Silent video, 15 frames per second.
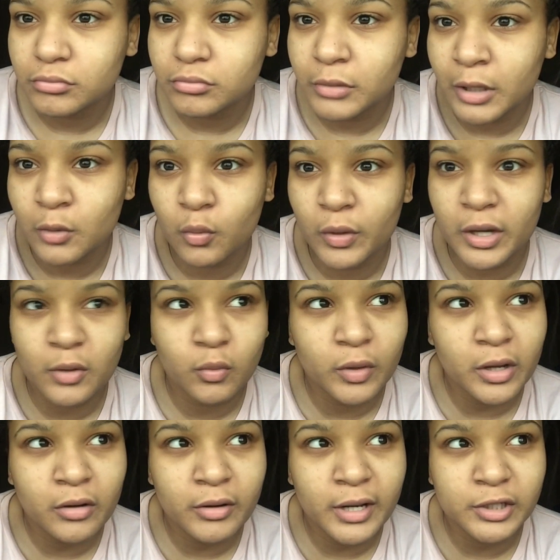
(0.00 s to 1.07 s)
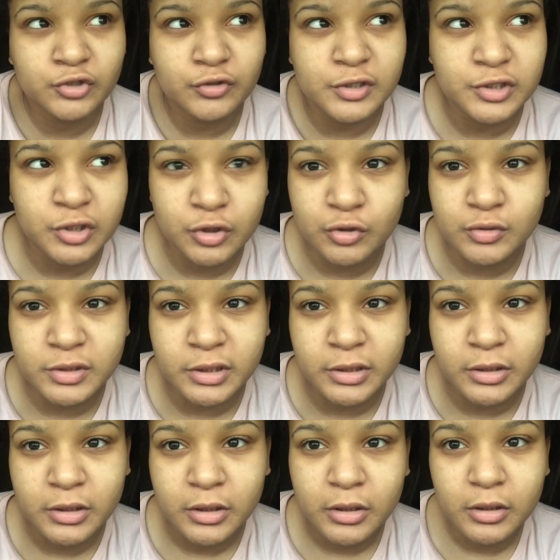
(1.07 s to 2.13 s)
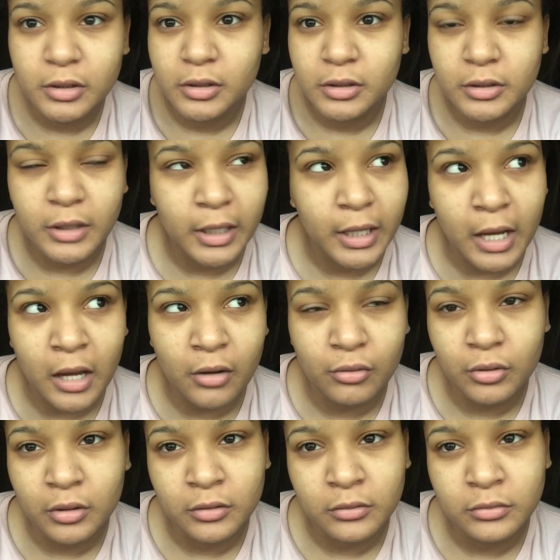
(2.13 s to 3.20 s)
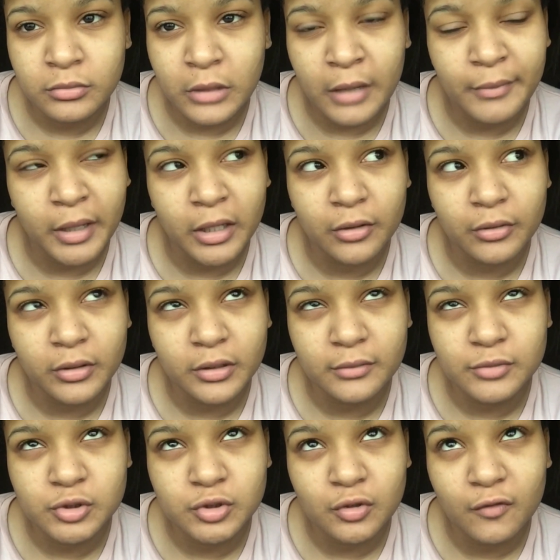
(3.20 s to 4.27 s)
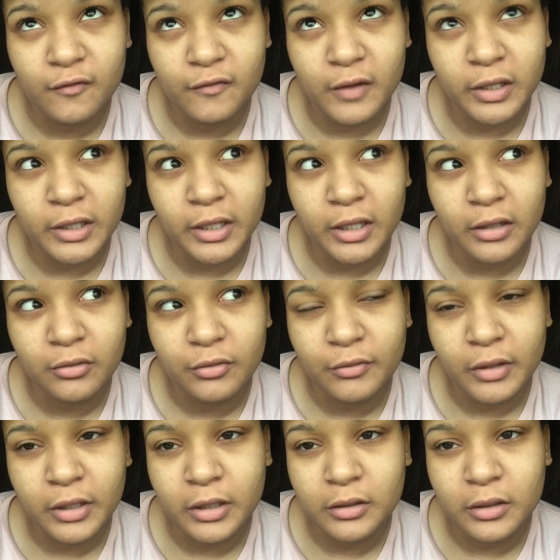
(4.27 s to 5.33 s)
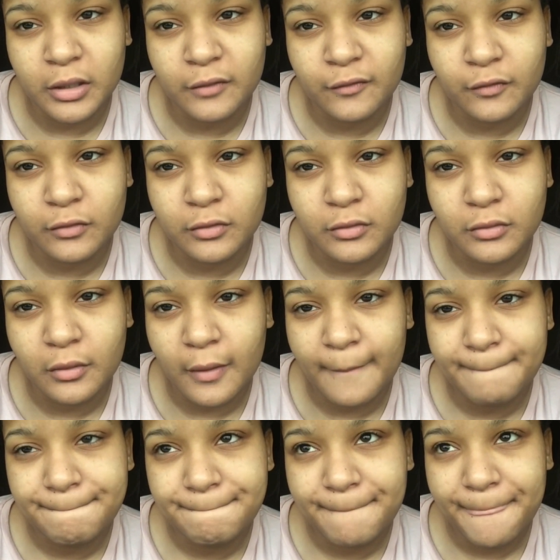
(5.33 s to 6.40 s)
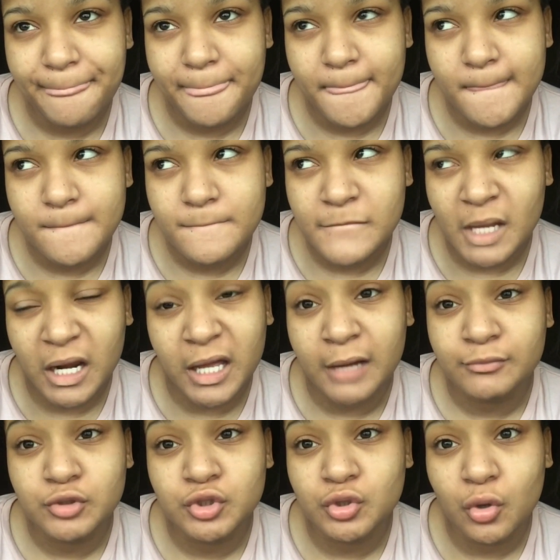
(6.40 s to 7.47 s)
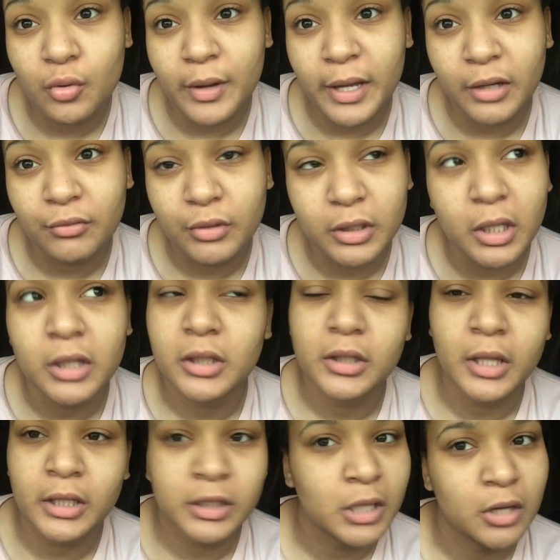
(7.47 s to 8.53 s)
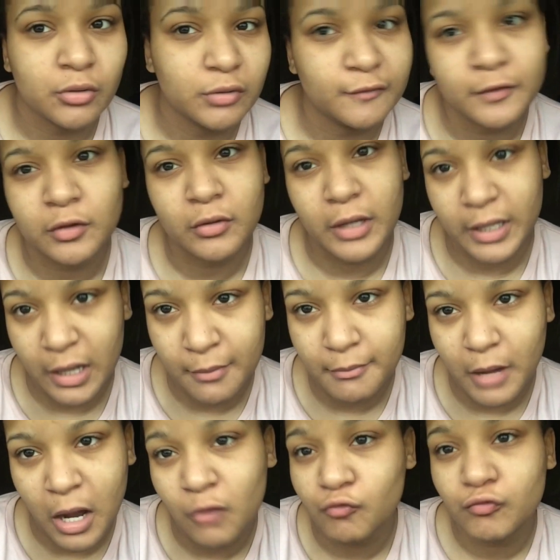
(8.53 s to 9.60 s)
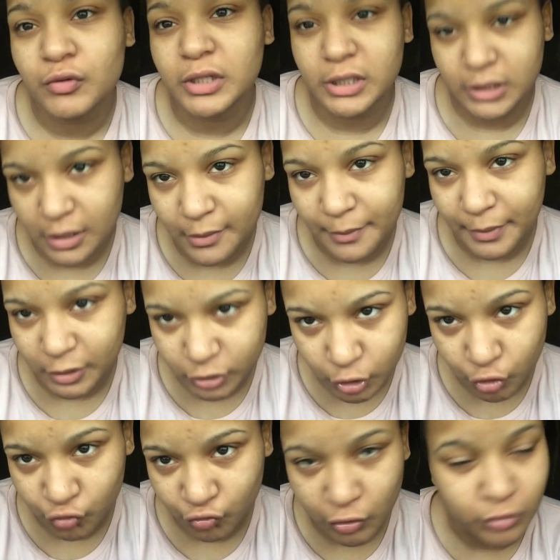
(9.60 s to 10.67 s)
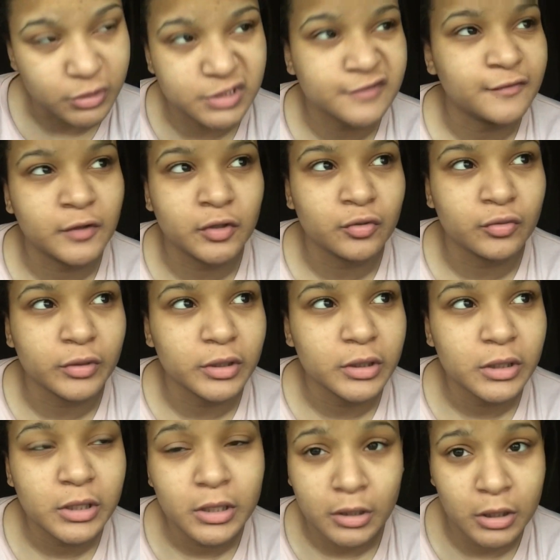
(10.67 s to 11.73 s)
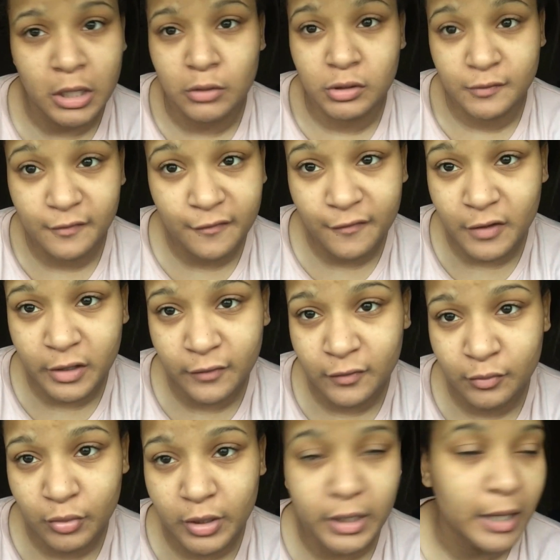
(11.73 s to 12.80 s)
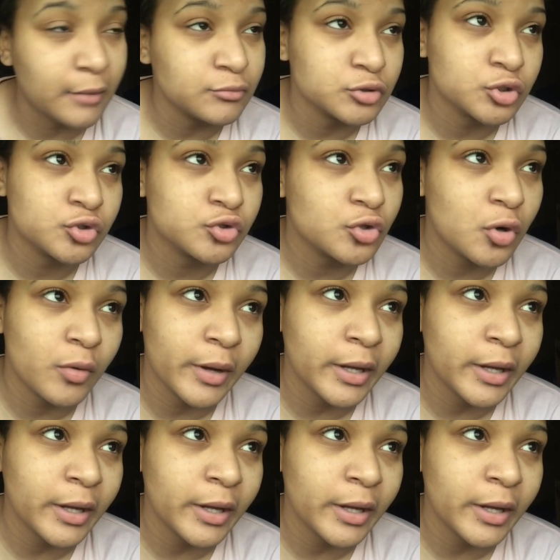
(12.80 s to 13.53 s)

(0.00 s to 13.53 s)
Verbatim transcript: like where, where could I trust to use it? Like, I don't know. I'm angry. I'm so fucking angry right now. Like, for real. Like, I'm so angry, y'all. Like, y'all don't even know. Like, I'm, I really am about to throw this phone. And I don't give a fuck if it breaks. I'm so